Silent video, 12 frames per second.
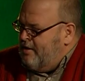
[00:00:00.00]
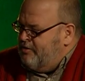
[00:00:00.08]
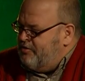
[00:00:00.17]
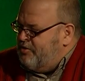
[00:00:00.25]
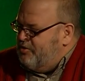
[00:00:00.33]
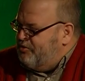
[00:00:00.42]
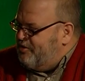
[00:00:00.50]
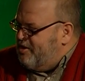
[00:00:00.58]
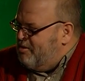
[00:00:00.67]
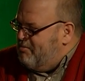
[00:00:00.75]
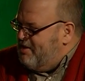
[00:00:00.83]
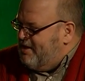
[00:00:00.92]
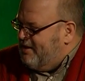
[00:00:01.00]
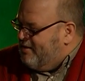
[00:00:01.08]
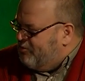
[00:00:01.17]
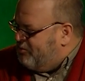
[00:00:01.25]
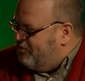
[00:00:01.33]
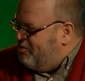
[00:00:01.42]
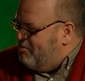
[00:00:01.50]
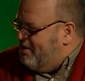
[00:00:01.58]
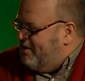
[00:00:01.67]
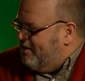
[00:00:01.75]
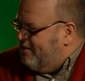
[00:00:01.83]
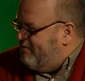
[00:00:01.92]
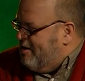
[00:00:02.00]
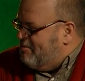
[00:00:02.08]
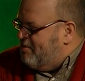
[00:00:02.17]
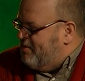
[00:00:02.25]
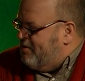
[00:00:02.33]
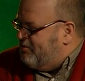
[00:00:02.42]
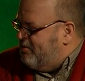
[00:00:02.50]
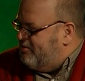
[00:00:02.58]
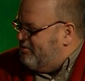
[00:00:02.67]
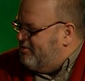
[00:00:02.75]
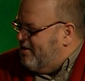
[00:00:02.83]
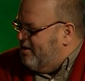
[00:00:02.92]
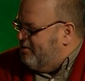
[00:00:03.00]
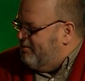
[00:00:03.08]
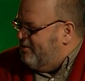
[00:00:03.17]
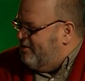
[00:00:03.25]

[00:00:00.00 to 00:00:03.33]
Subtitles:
And so you say the meeting, this was the meeting that Family Resources held